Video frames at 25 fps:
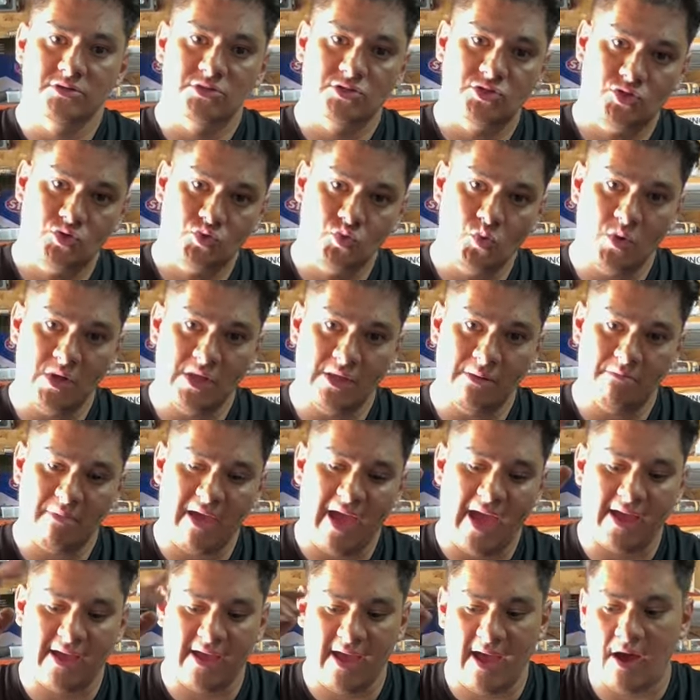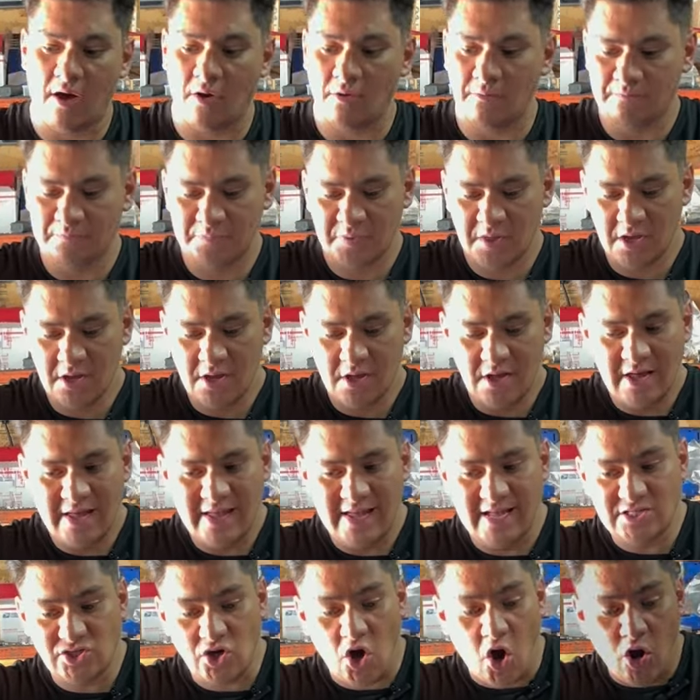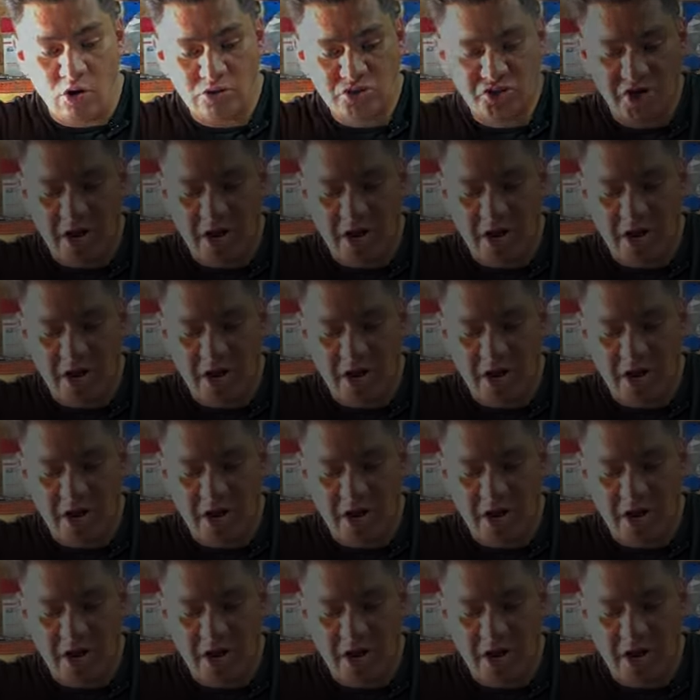swing back out. It's all